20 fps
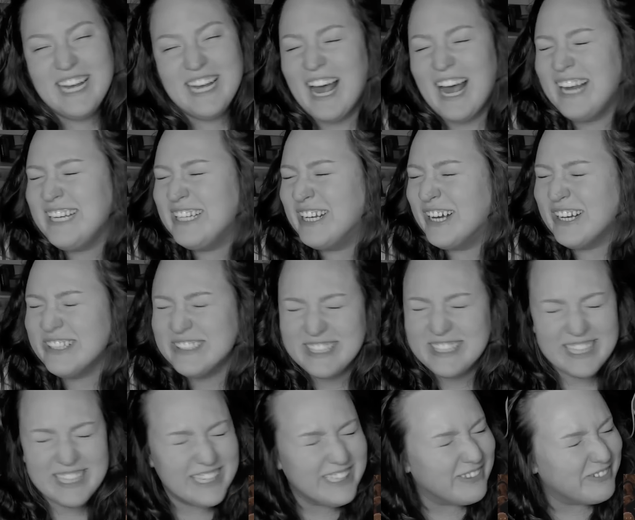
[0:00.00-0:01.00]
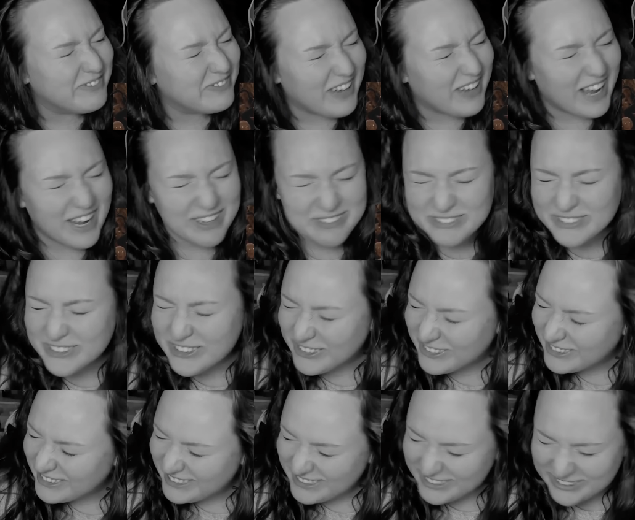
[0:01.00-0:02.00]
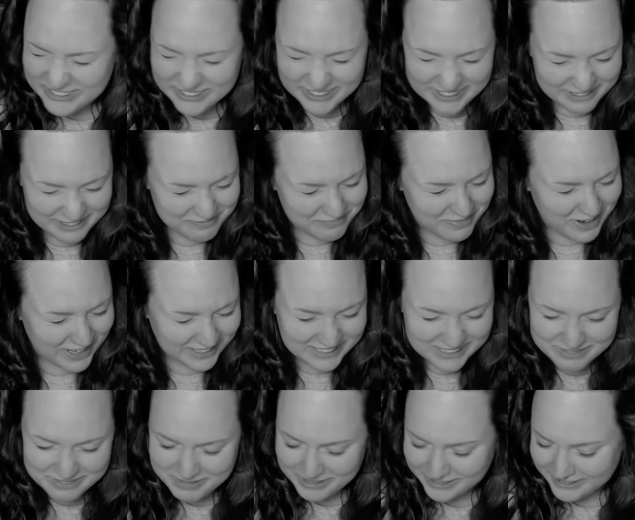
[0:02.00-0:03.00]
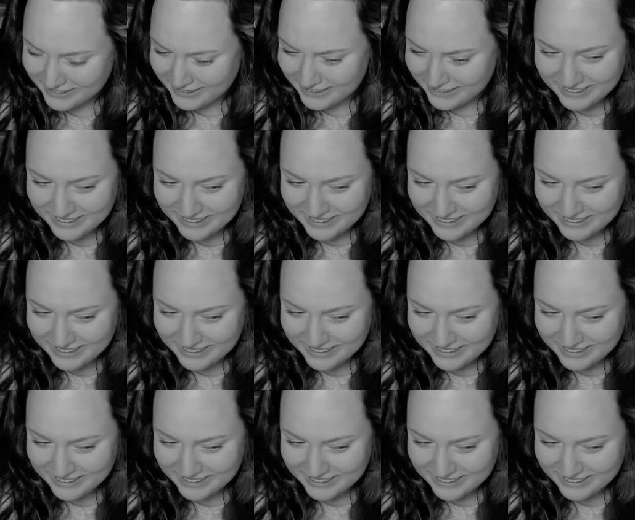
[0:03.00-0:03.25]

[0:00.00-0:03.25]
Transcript: I don't think five year olds drink breast milk.